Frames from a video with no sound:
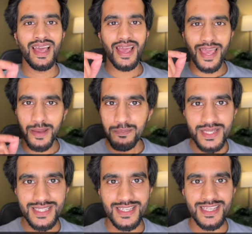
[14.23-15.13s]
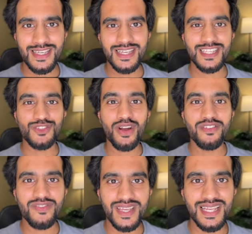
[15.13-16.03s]
Empathy is not a
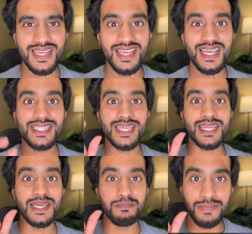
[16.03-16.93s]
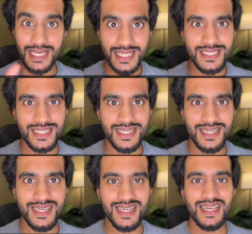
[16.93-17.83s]
feeling, it's an ability.
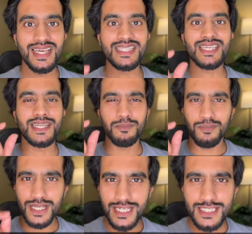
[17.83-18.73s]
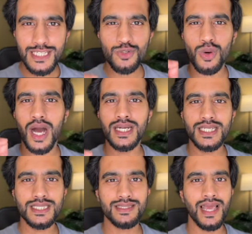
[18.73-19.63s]
It's an ability to
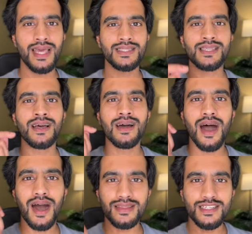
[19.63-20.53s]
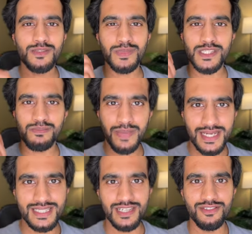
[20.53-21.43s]
understand others'
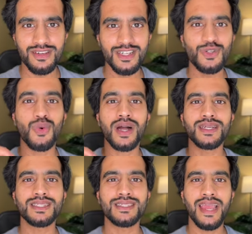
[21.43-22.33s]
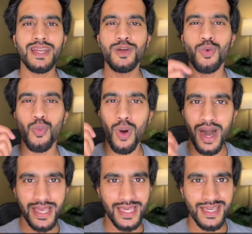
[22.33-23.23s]
perspective, to understand
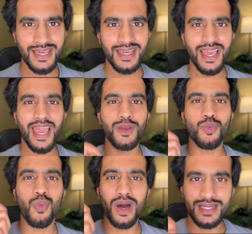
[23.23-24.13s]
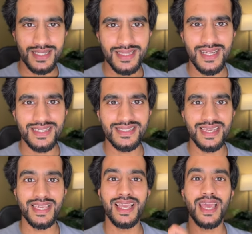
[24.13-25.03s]
why and what they are
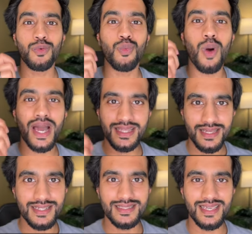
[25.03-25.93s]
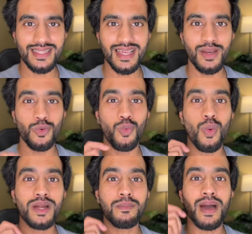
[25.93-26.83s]
saying and why they are saying that,
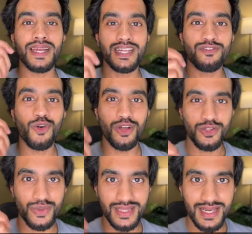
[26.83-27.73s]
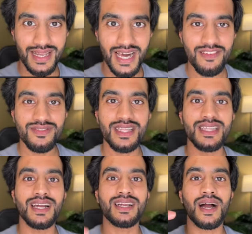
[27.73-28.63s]
what might have gone through in their life that they
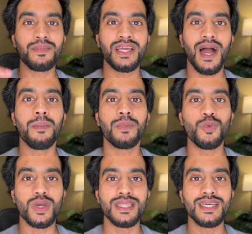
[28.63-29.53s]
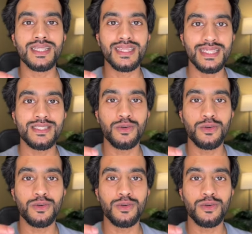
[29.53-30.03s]
are coming up with this